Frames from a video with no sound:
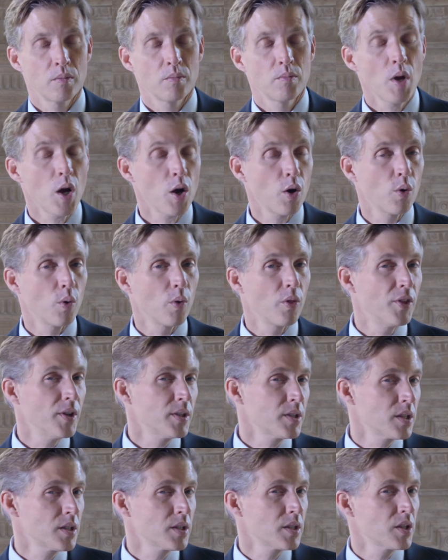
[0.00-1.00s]
No,
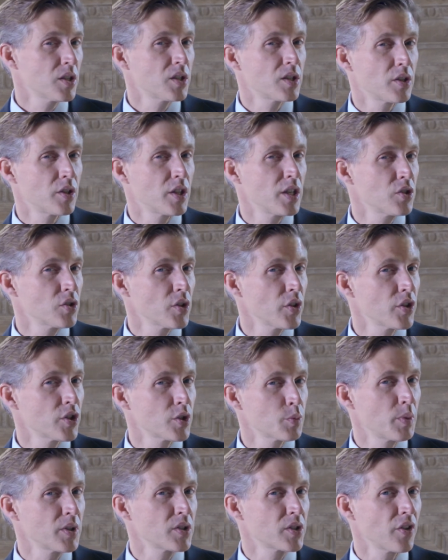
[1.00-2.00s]
these are the
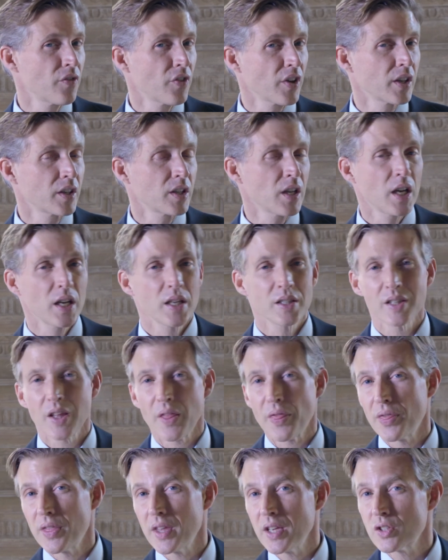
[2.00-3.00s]
specific days,
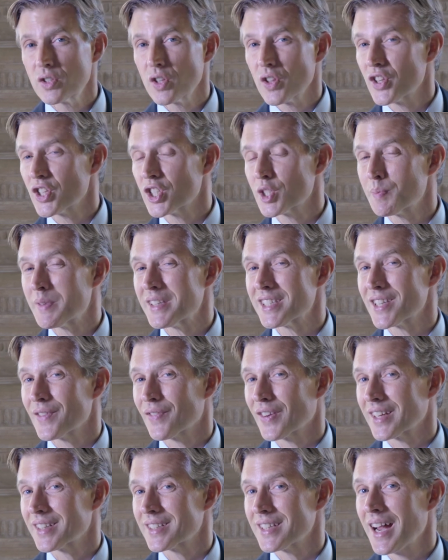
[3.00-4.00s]
and these are the
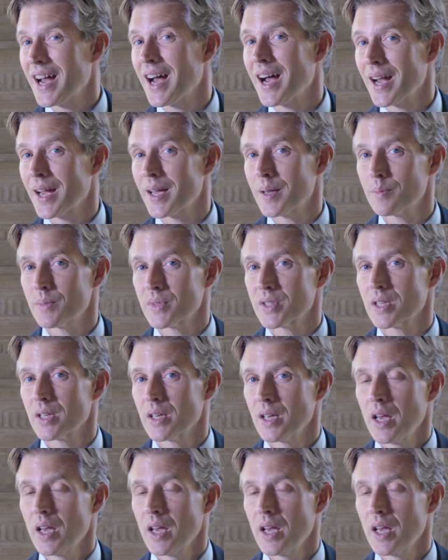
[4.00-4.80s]
specific times,